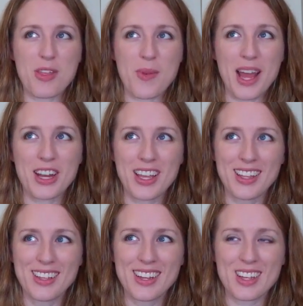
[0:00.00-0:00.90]
hanging by a
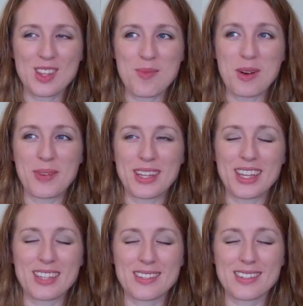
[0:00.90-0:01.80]
thread at the
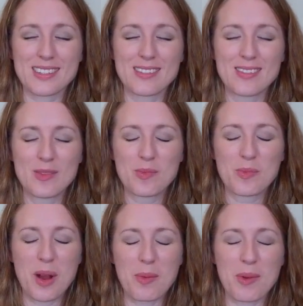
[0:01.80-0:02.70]
moment. That's
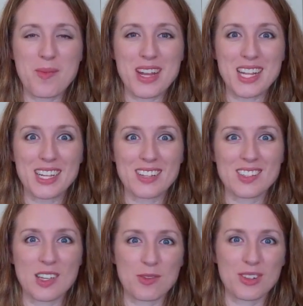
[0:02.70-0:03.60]
probably why
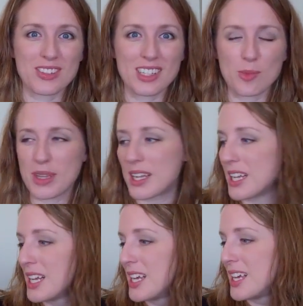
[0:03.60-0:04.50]
my knitting has suffered a
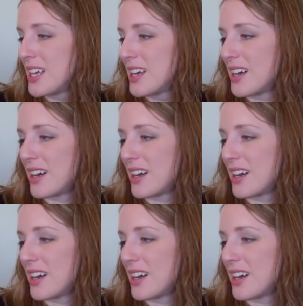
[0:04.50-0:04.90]
little bit.